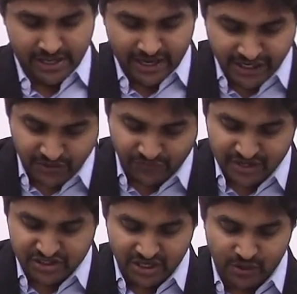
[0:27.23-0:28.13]
A
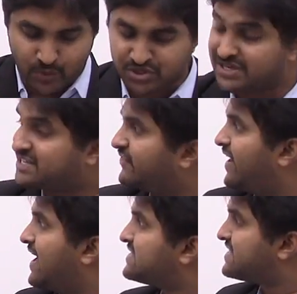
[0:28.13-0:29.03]
differential equation is given
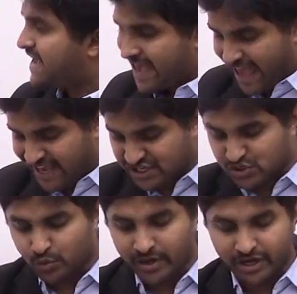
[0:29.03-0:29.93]
as x
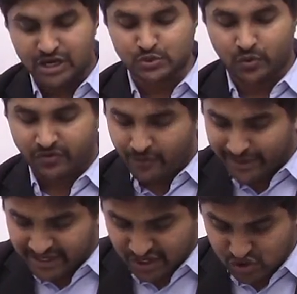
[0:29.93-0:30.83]
square d square y
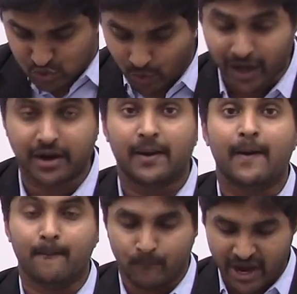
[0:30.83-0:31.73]
by dx square
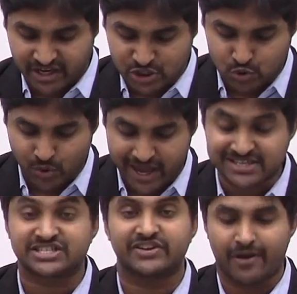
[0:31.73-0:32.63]
minus
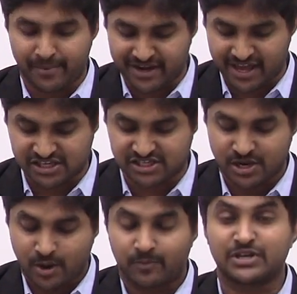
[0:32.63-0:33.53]
2x dy by dx
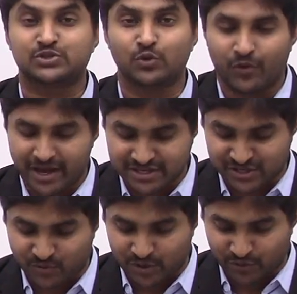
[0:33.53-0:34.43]
plus 2y is
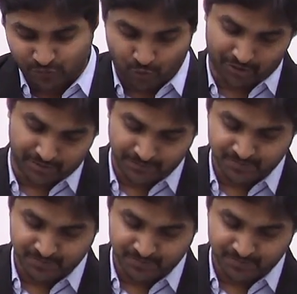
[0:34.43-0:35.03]
equal to 4.